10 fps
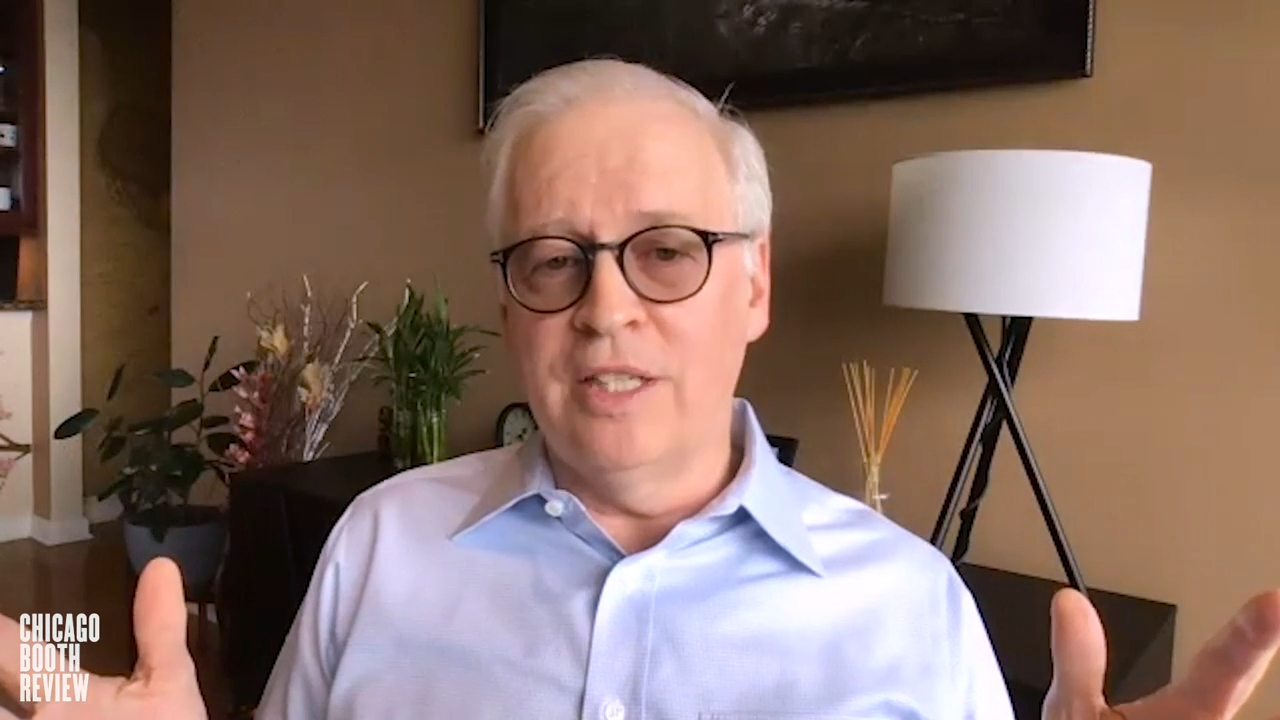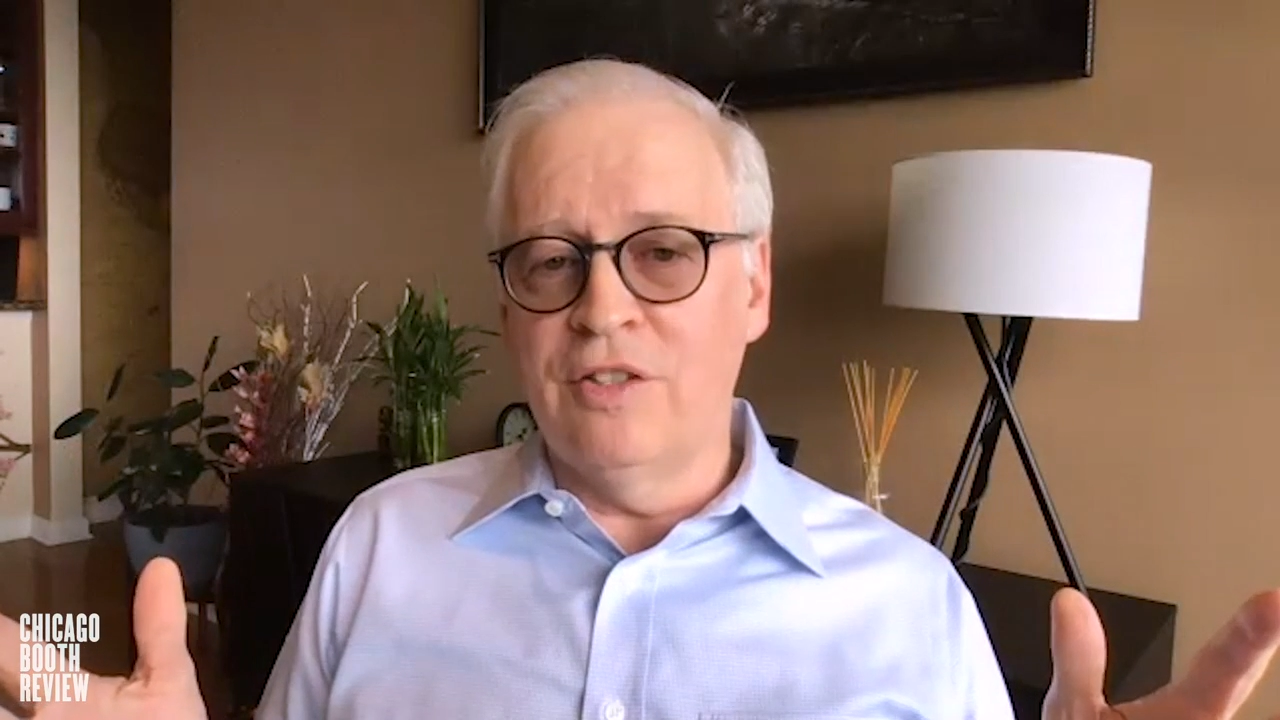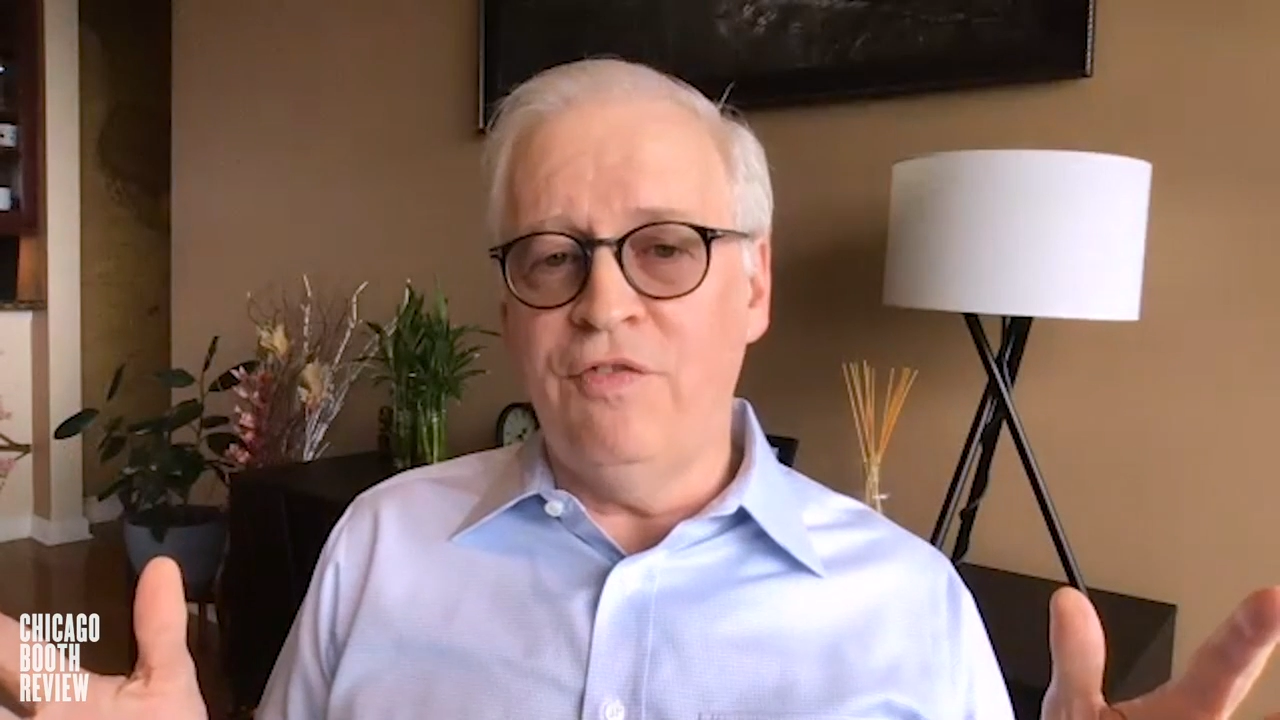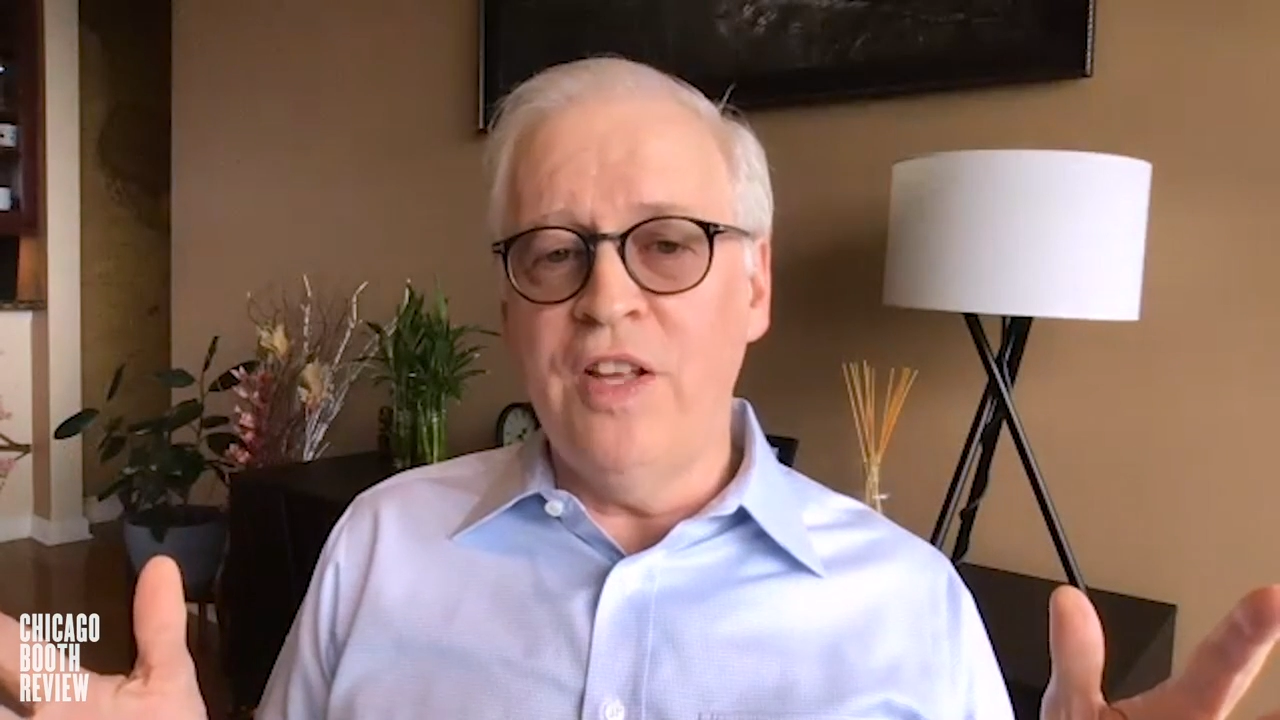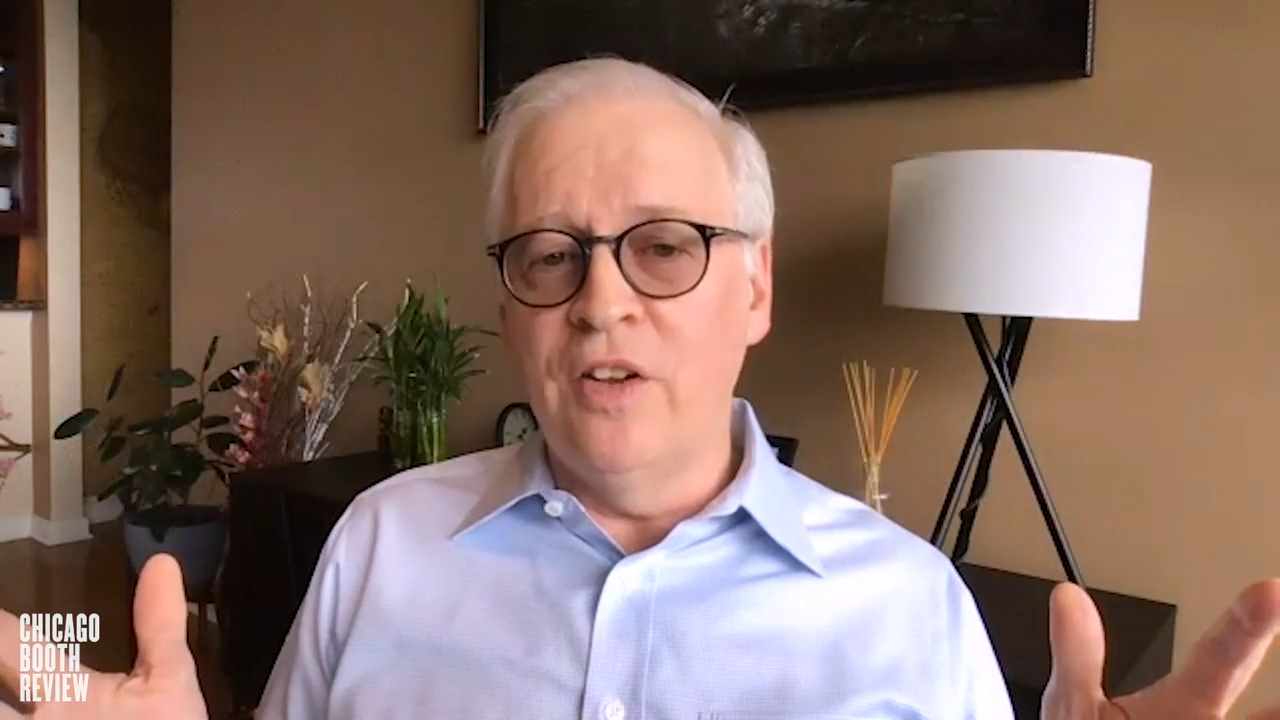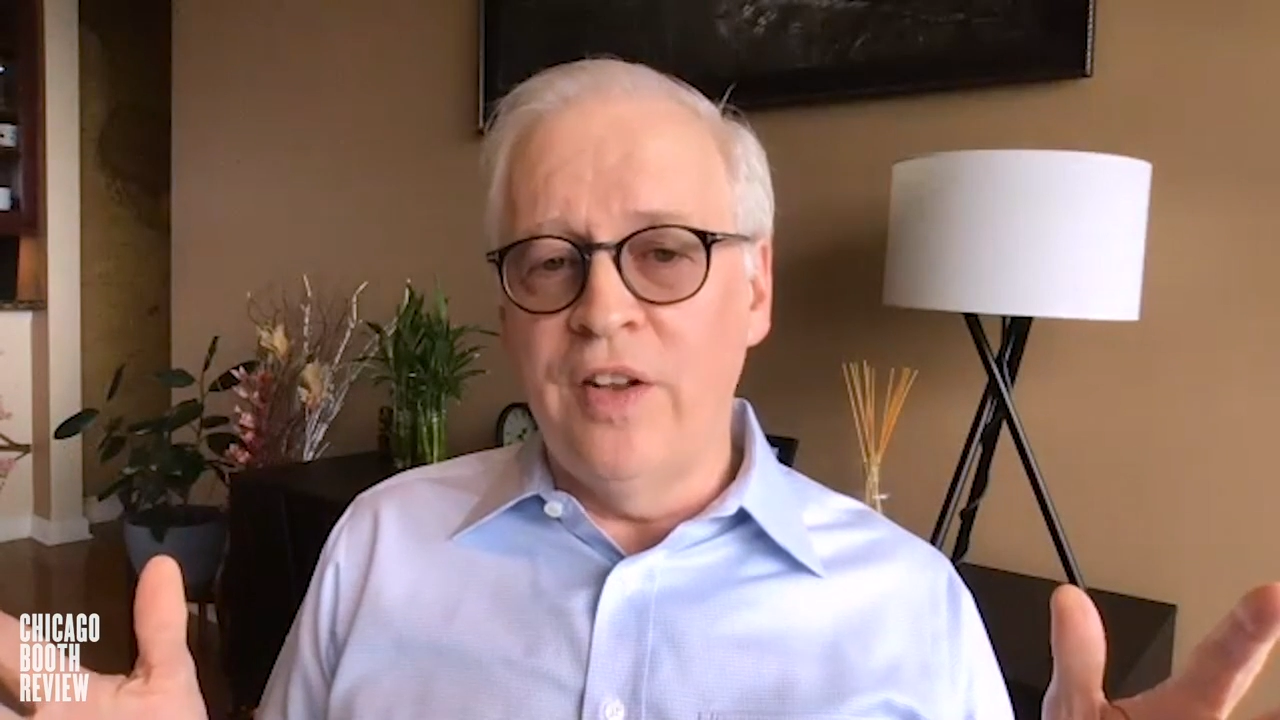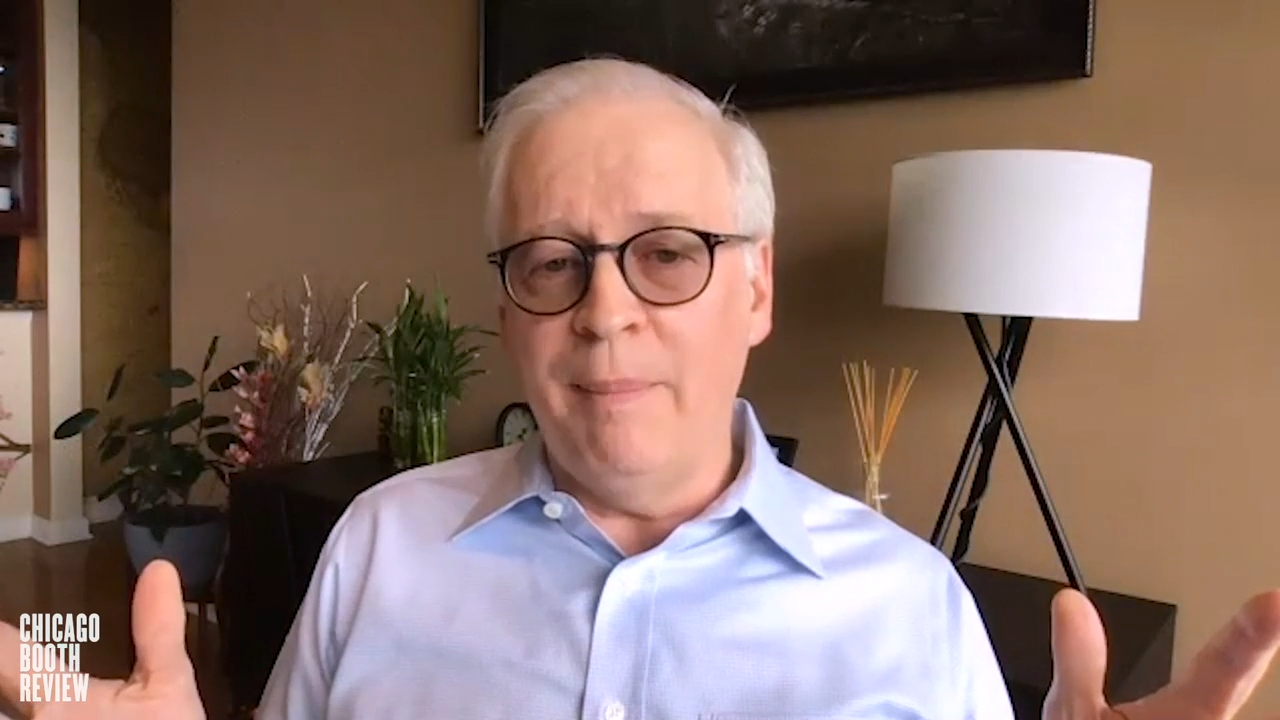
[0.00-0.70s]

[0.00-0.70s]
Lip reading: has filled